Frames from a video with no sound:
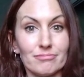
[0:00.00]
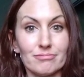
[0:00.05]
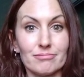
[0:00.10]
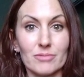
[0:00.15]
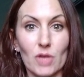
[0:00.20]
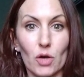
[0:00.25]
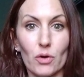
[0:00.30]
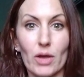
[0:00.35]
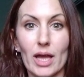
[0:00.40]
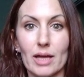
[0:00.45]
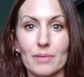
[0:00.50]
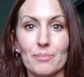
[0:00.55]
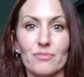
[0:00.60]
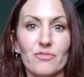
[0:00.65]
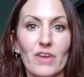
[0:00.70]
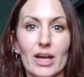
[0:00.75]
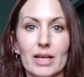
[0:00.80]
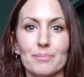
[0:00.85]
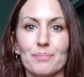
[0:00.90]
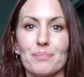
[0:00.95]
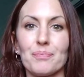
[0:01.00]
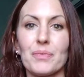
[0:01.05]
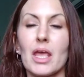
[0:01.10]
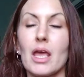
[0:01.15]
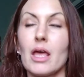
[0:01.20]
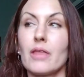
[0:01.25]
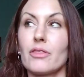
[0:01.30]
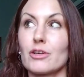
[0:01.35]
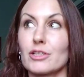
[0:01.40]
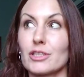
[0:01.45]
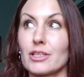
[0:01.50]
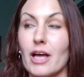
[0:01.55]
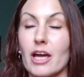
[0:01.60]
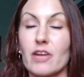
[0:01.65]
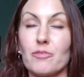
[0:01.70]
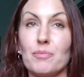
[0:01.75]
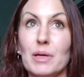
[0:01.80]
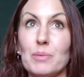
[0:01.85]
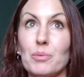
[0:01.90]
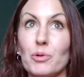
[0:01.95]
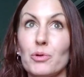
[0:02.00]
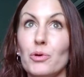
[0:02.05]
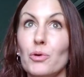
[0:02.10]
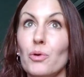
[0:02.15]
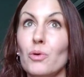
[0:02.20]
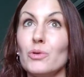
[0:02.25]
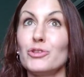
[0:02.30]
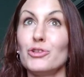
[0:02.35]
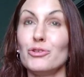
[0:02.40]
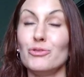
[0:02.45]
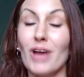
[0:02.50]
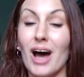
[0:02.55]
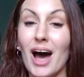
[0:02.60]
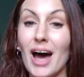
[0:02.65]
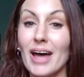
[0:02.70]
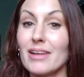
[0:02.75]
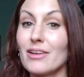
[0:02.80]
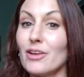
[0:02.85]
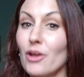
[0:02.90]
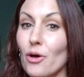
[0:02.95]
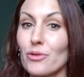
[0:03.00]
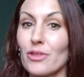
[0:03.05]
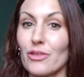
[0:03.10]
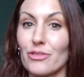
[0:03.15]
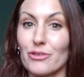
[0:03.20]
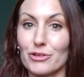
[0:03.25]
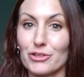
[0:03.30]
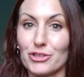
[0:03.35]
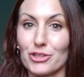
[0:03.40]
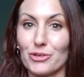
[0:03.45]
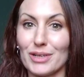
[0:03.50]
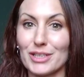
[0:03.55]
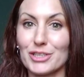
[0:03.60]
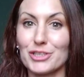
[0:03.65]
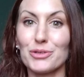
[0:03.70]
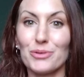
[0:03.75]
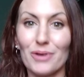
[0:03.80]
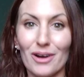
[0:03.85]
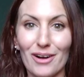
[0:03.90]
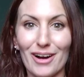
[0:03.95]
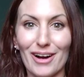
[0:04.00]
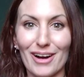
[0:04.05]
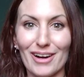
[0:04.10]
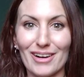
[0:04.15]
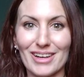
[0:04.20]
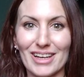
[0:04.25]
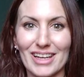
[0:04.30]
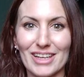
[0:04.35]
Okay, fine. There's a lot of people who do not know that they're Jewish who are.